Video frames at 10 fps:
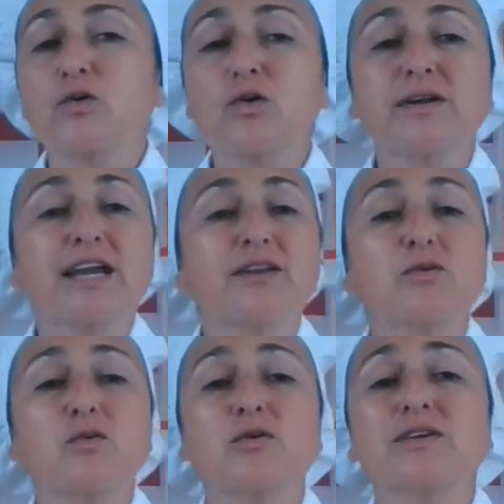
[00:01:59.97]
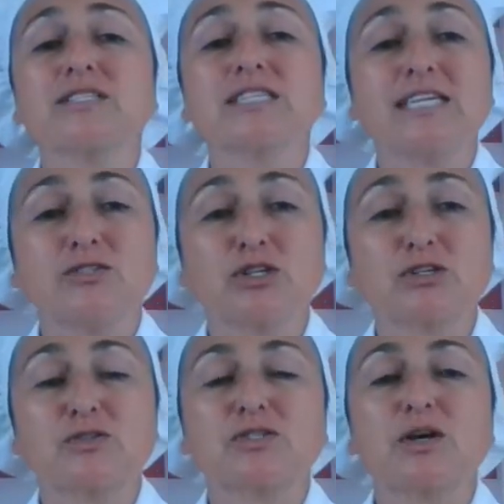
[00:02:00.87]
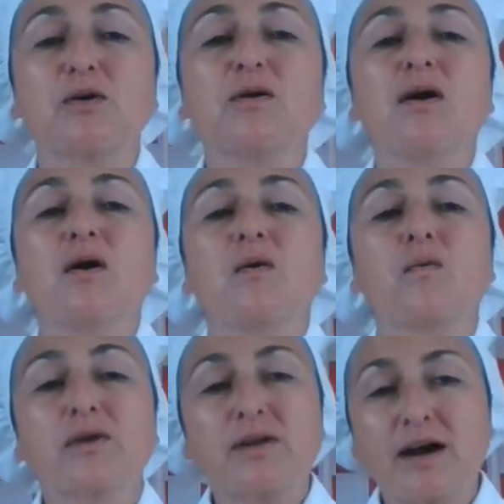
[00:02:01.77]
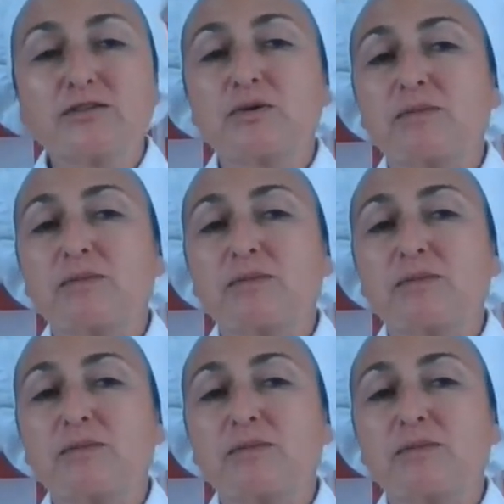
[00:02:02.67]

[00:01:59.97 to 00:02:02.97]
coordinator or the teachers. So we're not doing